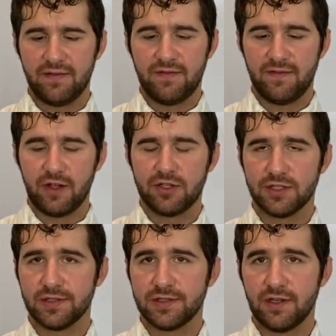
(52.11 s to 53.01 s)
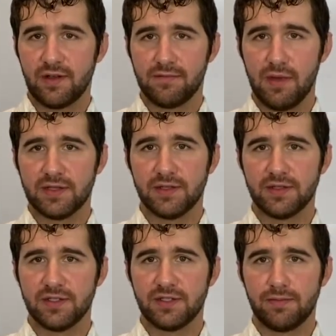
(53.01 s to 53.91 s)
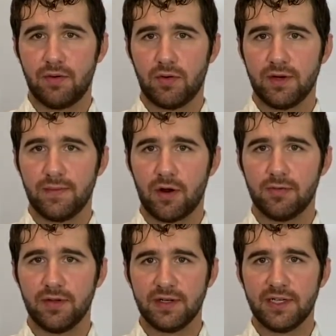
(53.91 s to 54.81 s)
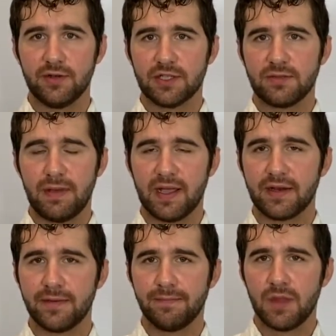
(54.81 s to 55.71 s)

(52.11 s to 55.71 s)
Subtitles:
functions of muscles that support our ability to expand